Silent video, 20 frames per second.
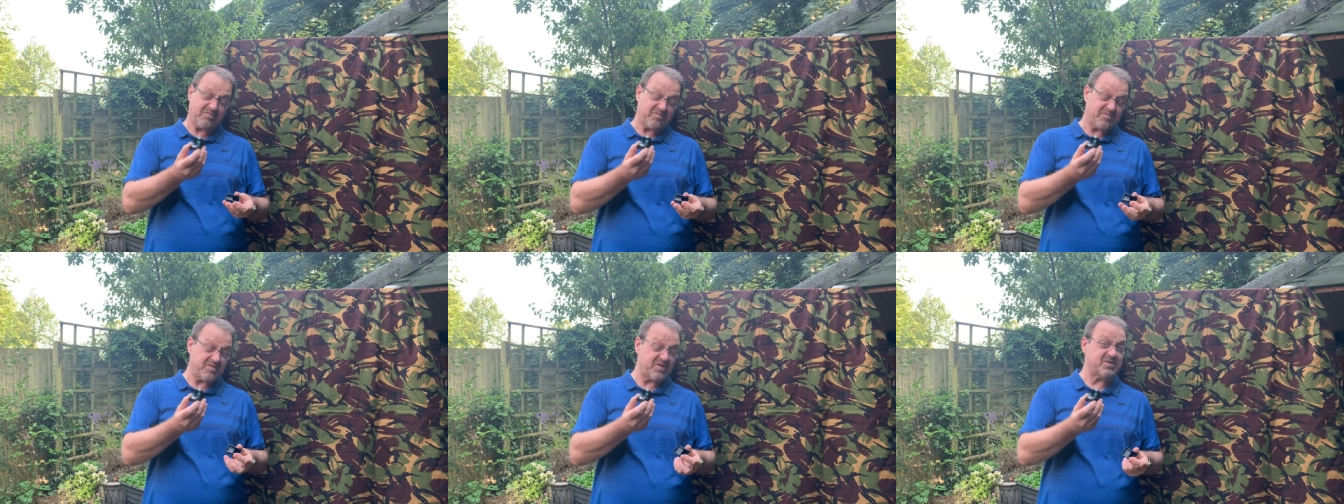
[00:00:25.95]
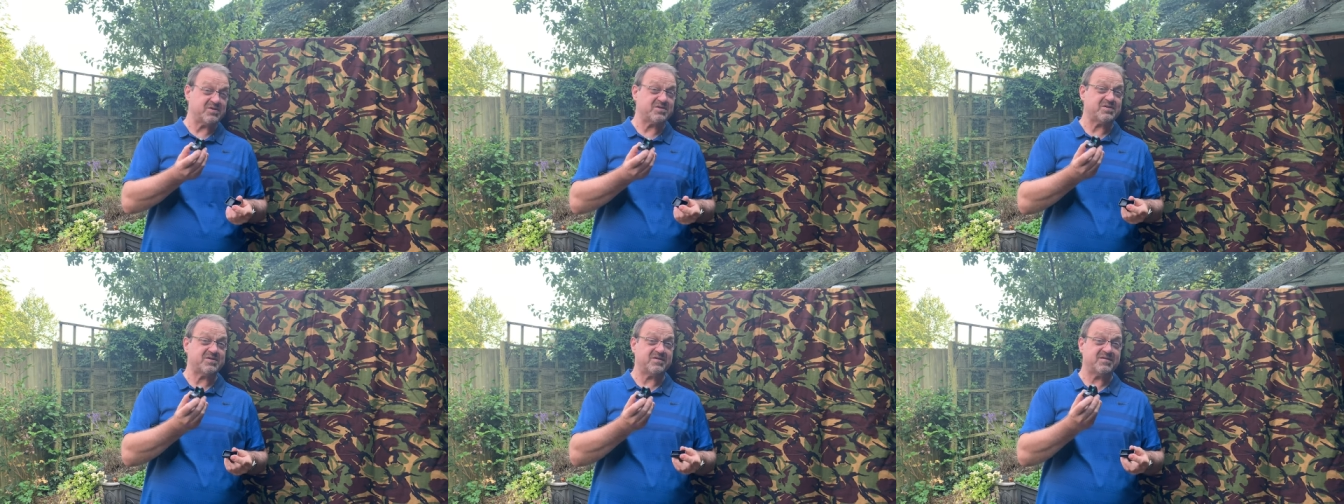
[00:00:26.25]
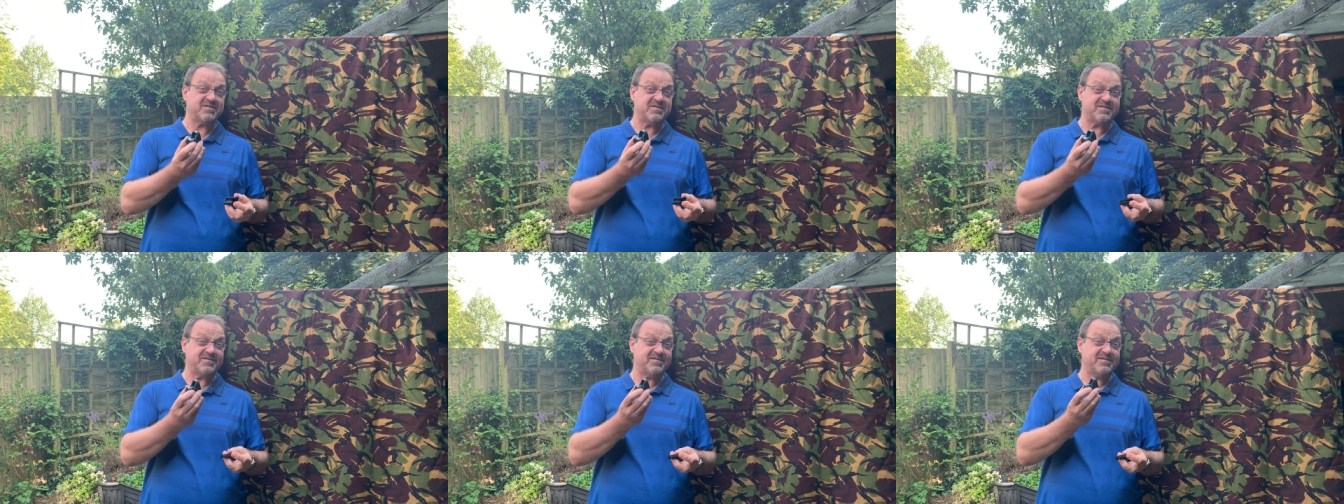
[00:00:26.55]
first
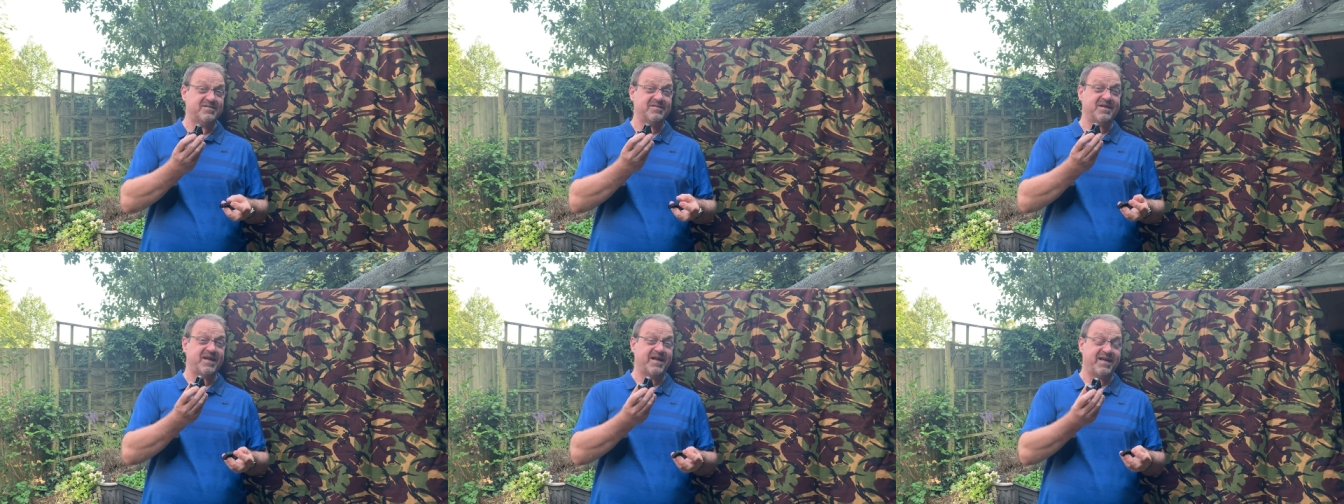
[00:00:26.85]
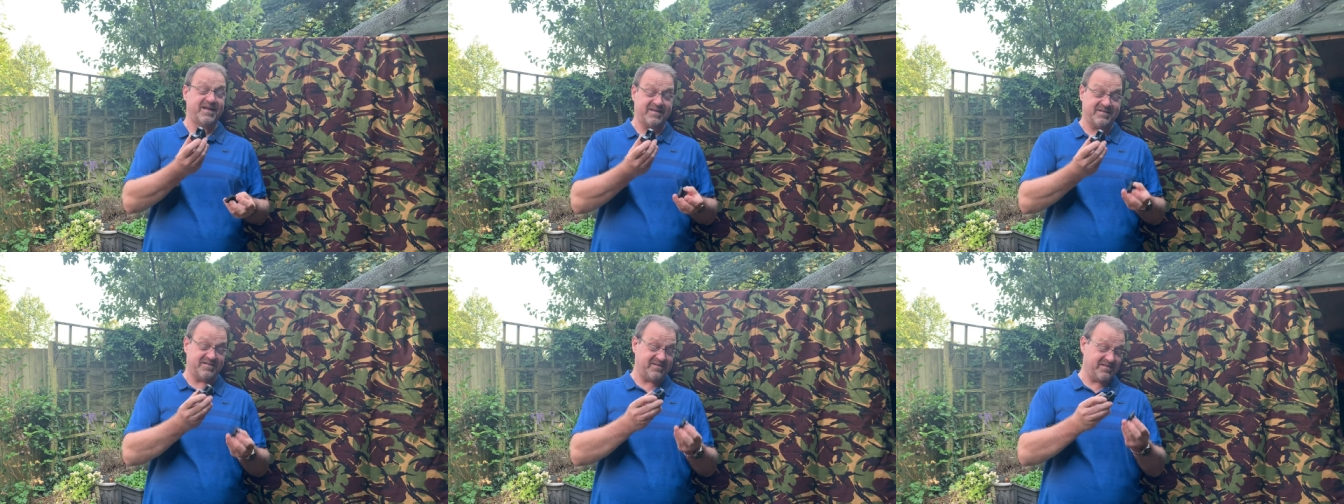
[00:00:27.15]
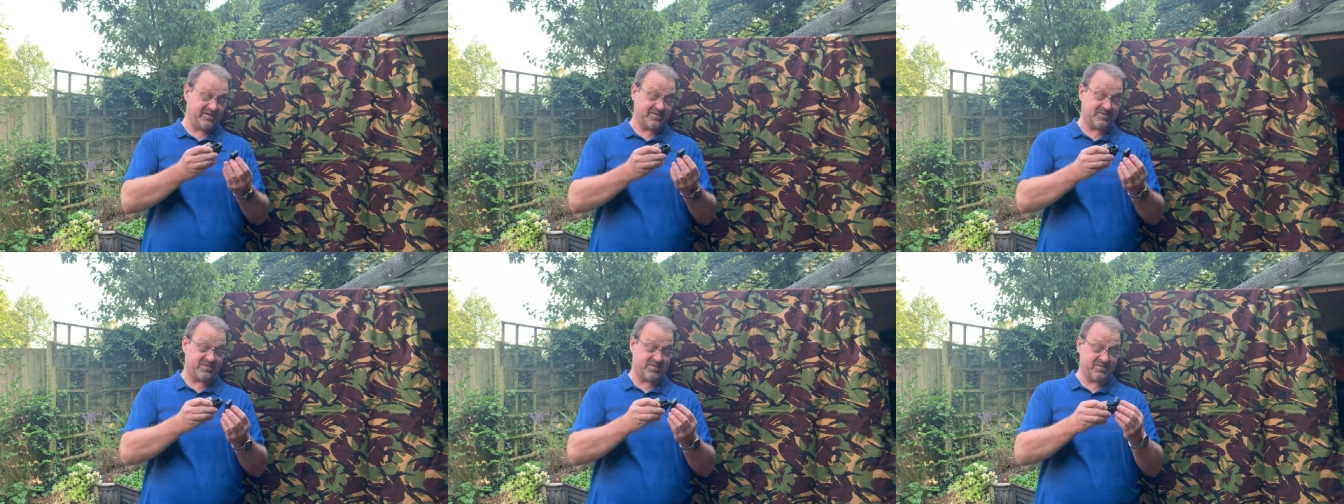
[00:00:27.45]
look at it
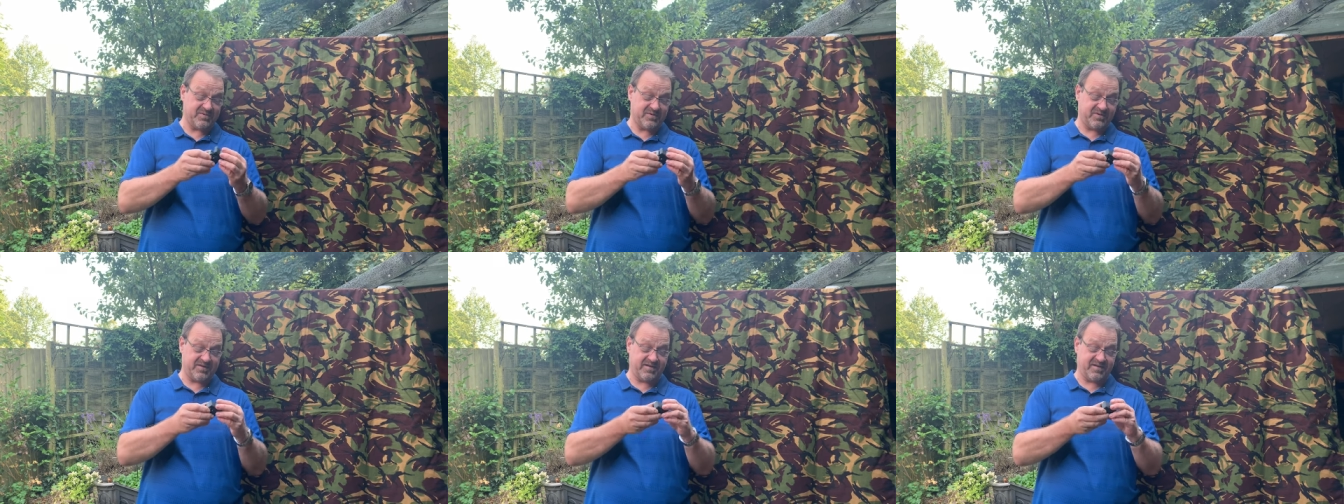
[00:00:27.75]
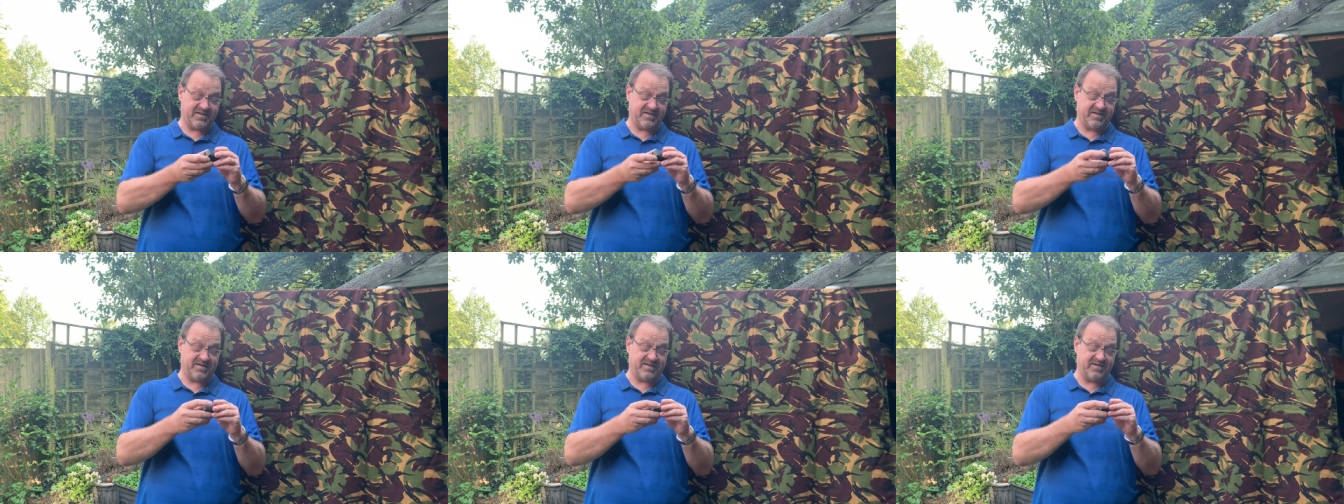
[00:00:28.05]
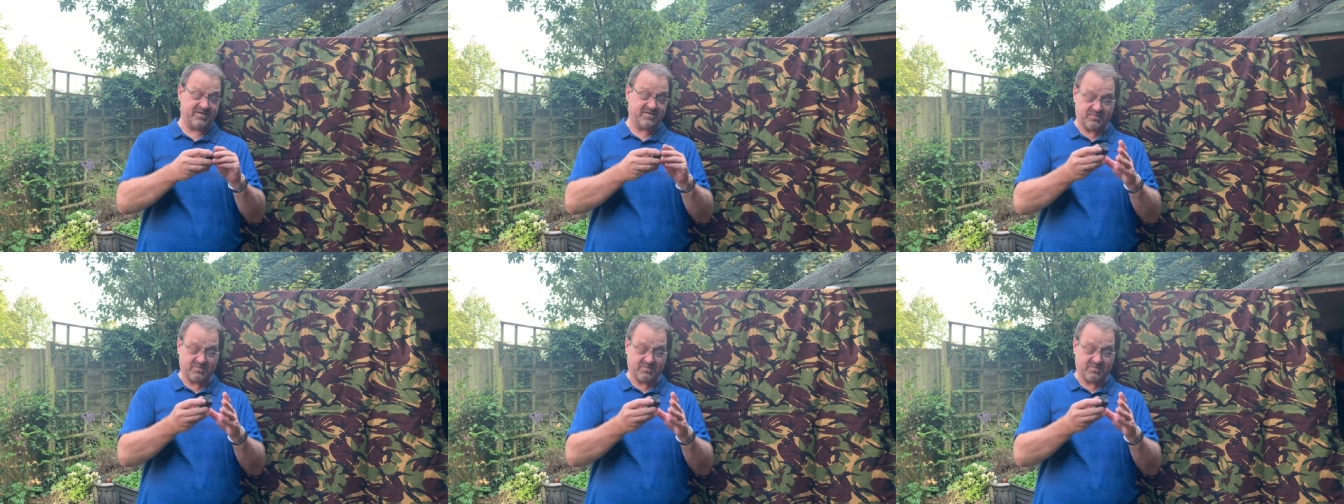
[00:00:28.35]
looks all right uh,